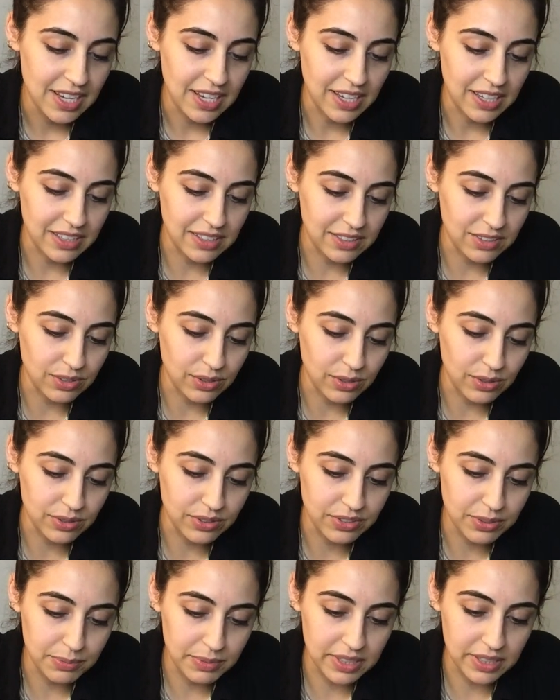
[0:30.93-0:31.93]
and
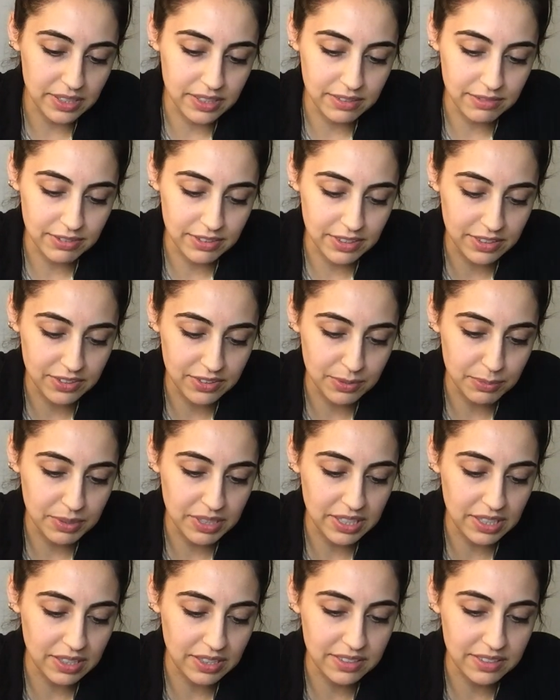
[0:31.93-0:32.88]
ultimately for this to be